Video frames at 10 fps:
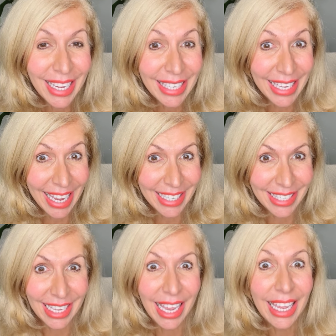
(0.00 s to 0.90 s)

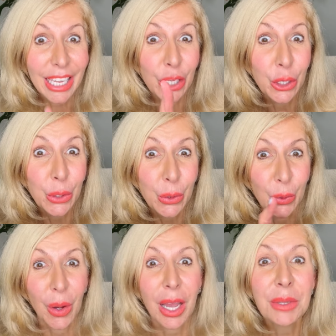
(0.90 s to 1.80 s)
Yes,
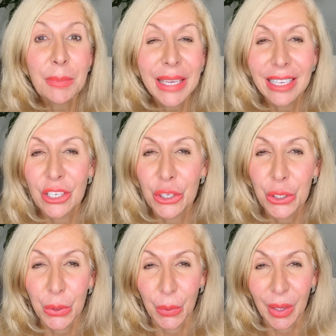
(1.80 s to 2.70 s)
you. I'm speaking to
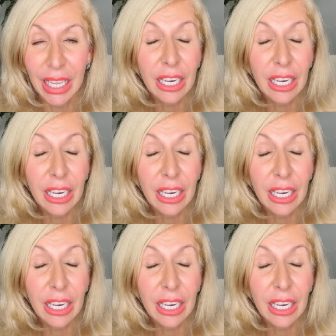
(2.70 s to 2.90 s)
you.